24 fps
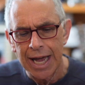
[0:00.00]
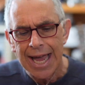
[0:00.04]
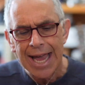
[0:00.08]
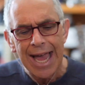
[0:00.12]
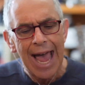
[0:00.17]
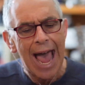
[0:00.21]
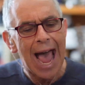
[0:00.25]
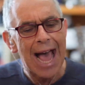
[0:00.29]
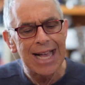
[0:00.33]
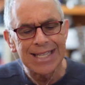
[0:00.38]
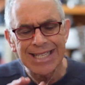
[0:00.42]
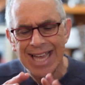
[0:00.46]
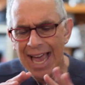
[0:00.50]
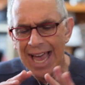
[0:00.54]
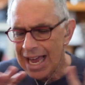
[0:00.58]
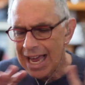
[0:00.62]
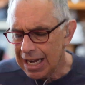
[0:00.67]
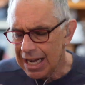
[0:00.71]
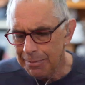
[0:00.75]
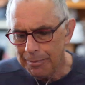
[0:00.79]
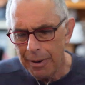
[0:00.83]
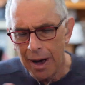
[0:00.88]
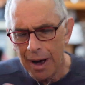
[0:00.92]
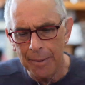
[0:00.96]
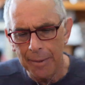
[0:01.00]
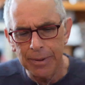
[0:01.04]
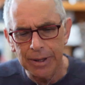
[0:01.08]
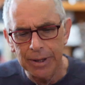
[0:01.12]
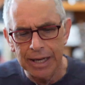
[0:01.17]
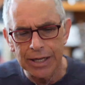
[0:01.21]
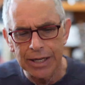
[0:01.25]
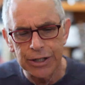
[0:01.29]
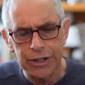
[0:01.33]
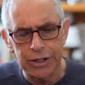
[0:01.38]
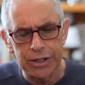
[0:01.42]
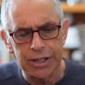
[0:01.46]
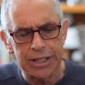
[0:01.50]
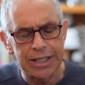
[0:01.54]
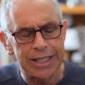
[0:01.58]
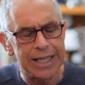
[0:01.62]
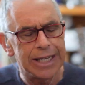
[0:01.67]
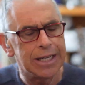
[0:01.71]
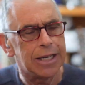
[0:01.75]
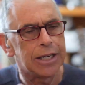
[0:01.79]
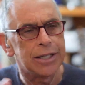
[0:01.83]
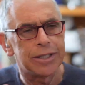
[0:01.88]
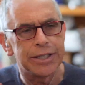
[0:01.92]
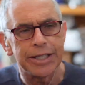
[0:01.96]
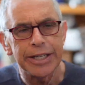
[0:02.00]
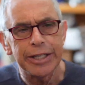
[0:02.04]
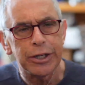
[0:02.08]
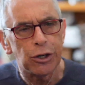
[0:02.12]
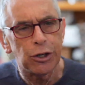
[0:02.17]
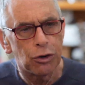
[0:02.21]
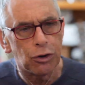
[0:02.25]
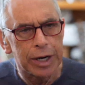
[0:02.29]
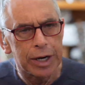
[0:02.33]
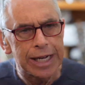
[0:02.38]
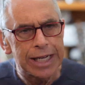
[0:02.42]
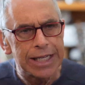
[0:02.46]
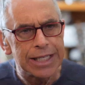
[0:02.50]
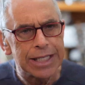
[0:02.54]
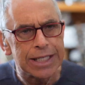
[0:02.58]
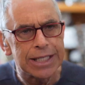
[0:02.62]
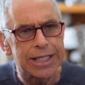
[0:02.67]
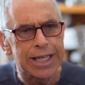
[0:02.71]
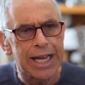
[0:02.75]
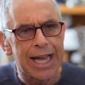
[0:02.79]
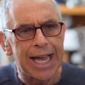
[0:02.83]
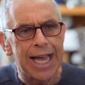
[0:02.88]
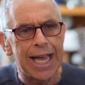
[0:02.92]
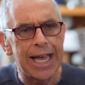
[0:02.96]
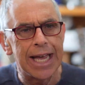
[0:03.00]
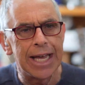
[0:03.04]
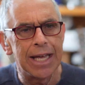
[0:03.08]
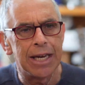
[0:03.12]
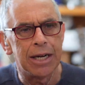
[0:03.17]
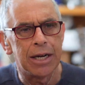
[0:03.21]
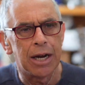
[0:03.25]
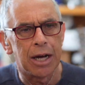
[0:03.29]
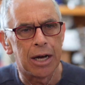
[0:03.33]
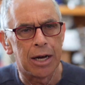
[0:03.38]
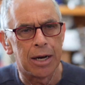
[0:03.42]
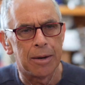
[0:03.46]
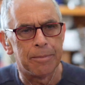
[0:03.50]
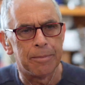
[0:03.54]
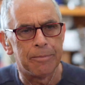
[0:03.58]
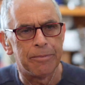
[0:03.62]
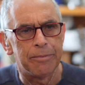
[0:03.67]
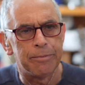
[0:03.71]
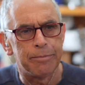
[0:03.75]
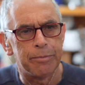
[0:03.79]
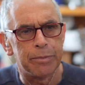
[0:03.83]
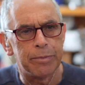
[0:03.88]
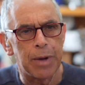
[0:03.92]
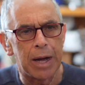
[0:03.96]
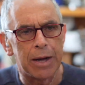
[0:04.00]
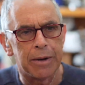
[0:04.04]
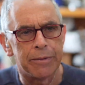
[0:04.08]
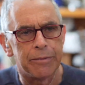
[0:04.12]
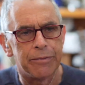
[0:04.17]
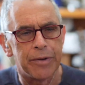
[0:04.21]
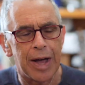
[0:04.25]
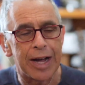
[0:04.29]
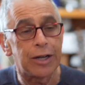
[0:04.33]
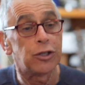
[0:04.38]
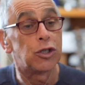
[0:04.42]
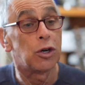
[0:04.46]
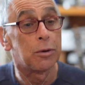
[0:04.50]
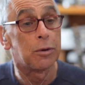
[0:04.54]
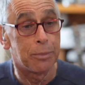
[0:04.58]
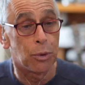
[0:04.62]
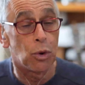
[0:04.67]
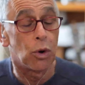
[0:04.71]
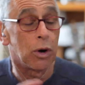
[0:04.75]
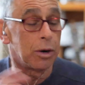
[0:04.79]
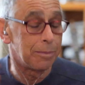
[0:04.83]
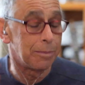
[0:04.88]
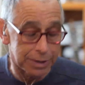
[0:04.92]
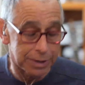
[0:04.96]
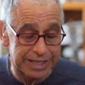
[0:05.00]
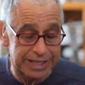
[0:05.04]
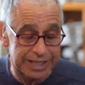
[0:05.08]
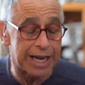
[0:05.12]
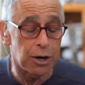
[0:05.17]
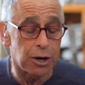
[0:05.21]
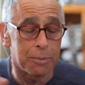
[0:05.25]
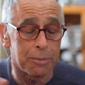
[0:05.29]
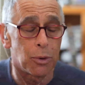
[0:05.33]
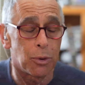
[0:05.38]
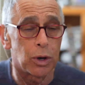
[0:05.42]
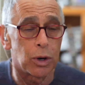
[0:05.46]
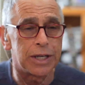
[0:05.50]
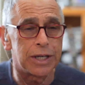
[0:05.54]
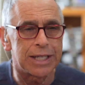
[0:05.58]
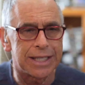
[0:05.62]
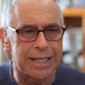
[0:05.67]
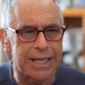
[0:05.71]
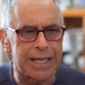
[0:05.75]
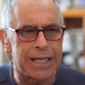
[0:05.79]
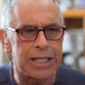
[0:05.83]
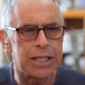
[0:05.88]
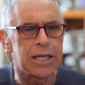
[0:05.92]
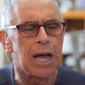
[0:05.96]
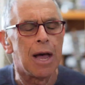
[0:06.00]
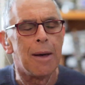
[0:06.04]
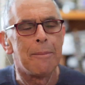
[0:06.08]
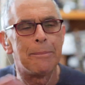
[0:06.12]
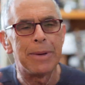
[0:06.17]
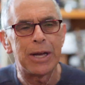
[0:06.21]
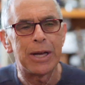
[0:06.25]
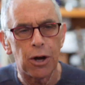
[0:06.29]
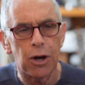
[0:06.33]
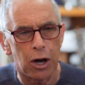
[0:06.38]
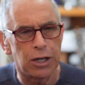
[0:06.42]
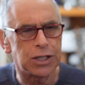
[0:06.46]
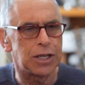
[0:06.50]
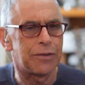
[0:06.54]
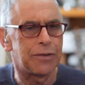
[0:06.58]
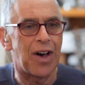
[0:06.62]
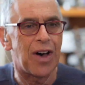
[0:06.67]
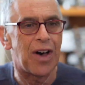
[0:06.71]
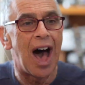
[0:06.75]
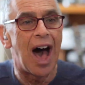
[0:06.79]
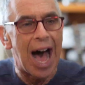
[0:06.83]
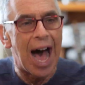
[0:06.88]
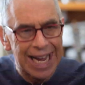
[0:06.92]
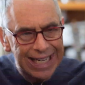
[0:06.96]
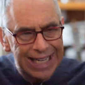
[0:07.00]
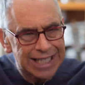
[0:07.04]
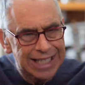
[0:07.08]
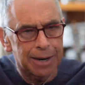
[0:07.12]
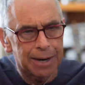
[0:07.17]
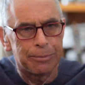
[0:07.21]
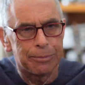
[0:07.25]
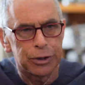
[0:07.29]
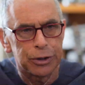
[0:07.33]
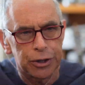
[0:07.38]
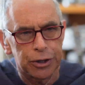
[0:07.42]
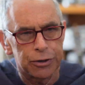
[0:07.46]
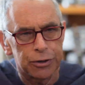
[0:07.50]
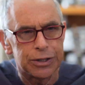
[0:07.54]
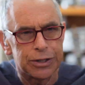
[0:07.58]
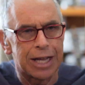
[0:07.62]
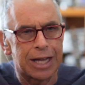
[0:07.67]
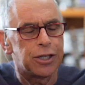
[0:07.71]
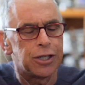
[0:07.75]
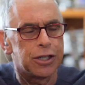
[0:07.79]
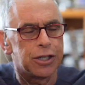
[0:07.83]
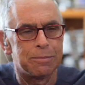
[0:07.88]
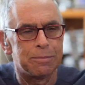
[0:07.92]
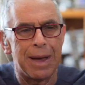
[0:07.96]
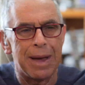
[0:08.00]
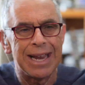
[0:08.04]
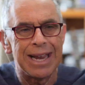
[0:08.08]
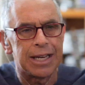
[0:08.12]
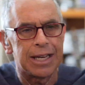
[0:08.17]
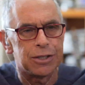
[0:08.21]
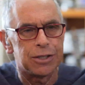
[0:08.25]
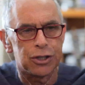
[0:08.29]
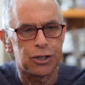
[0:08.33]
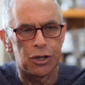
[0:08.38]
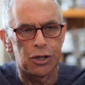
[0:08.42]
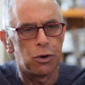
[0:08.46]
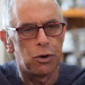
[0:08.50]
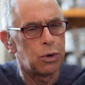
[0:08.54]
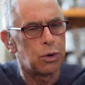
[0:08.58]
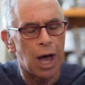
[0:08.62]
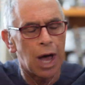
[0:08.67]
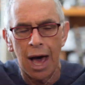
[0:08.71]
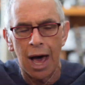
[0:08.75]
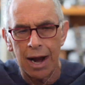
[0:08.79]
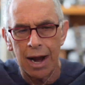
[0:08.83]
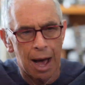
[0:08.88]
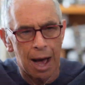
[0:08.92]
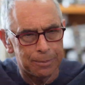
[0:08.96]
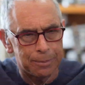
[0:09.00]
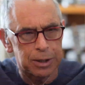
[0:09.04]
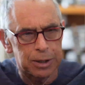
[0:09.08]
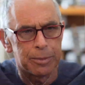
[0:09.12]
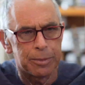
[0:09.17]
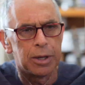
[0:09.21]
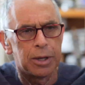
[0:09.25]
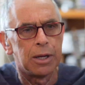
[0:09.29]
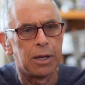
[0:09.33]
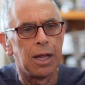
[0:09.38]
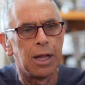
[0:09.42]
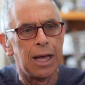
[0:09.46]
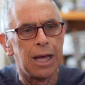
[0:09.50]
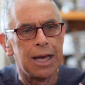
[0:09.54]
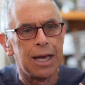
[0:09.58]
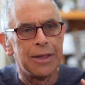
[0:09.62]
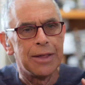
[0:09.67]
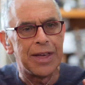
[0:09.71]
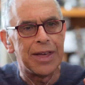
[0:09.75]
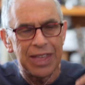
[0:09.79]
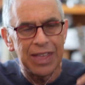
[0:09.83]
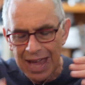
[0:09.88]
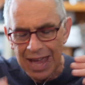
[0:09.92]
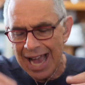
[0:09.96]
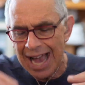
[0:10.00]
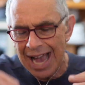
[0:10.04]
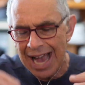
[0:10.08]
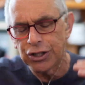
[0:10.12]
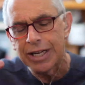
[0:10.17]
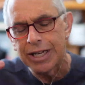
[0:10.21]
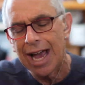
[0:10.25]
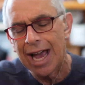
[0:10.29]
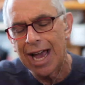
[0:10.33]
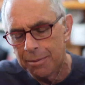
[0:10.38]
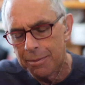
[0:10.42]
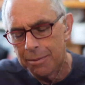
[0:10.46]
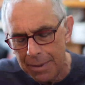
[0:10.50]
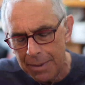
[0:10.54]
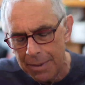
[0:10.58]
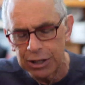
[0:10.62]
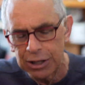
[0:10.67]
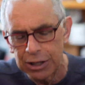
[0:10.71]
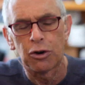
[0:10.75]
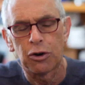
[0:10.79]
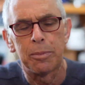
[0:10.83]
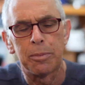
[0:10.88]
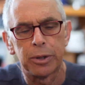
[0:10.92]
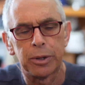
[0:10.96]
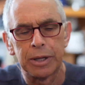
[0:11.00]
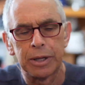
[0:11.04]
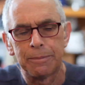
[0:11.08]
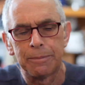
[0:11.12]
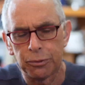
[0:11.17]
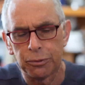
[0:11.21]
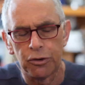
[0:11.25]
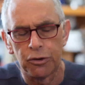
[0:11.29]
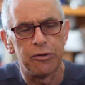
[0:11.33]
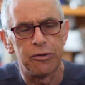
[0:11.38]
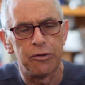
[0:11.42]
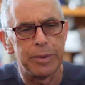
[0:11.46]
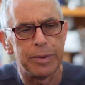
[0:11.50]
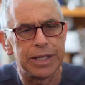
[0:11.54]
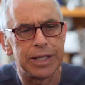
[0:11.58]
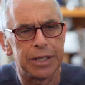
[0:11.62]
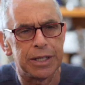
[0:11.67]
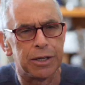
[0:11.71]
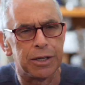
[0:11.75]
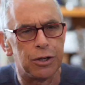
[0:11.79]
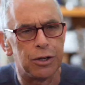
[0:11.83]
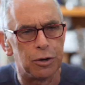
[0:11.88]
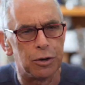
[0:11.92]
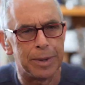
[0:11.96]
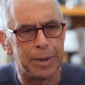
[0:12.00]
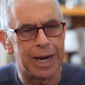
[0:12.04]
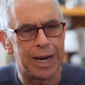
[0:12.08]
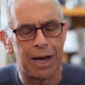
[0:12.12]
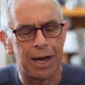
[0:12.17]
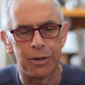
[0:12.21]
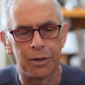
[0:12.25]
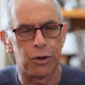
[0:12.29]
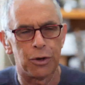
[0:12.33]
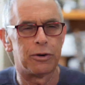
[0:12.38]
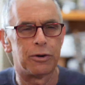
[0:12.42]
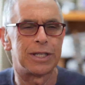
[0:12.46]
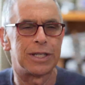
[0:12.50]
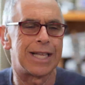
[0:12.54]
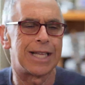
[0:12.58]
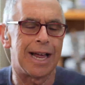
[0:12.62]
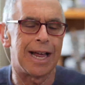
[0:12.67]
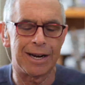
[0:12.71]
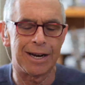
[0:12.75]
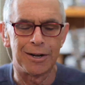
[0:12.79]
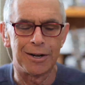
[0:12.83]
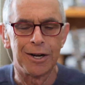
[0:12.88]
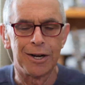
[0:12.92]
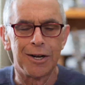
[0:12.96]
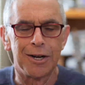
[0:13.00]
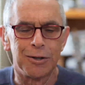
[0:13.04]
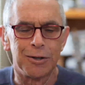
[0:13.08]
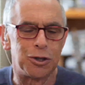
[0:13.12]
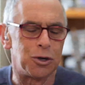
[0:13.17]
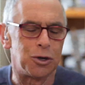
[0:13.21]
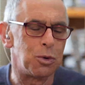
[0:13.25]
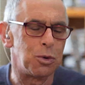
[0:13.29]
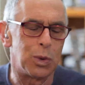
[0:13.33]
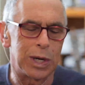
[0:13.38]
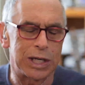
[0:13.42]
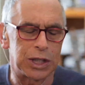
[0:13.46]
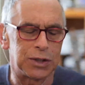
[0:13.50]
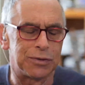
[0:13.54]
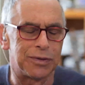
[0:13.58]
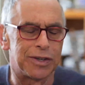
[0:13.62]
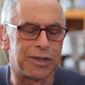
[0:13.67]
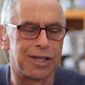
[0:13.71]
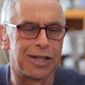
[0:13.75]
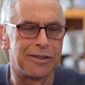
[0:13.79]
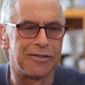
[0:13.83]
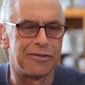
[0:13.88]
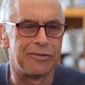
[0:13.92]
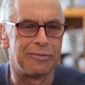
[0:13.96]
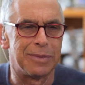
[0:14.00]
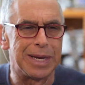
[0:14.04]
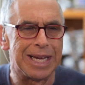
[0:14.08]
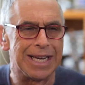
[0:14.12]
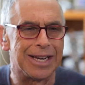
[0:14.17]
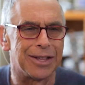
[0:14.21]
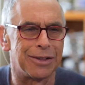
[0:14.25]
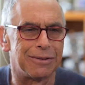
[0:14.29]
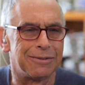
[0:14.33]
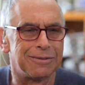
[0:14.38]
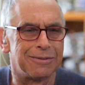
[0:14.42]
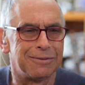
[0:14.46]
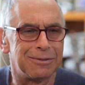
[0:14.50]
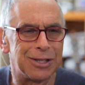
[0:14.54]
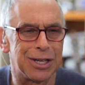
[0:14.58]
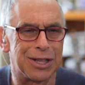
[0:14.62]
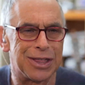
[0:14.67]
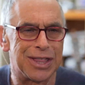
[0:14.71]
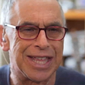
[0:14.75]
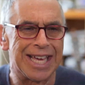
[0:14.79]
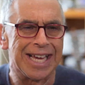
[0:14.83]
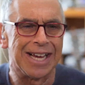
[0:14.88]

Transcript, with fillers: has any population seen a decrease in um, vector-borne, mosquito-borne disease because of high temperatures that just made it so non-optimal that they yeah. actually had measurable improvements in human health? Or is that too wishful of me to, to think